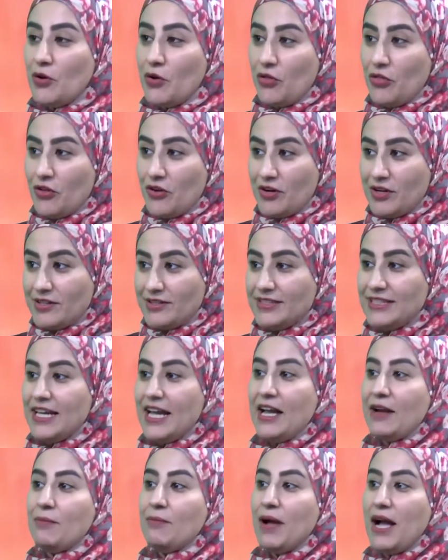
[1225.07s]

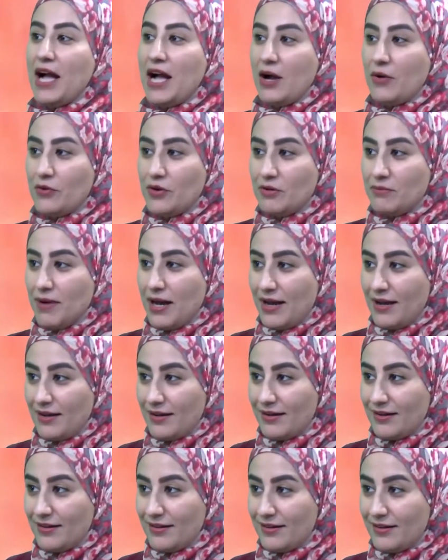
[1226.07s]
authority and power
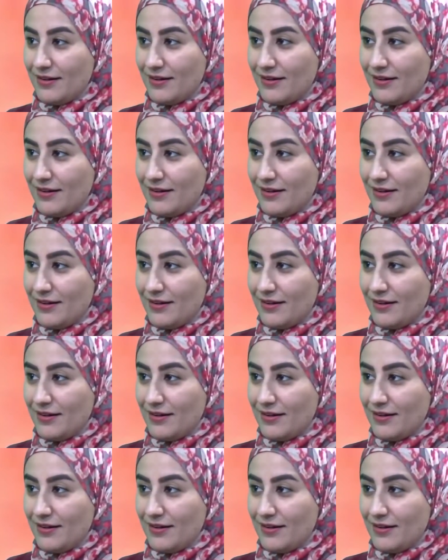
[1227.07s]
back.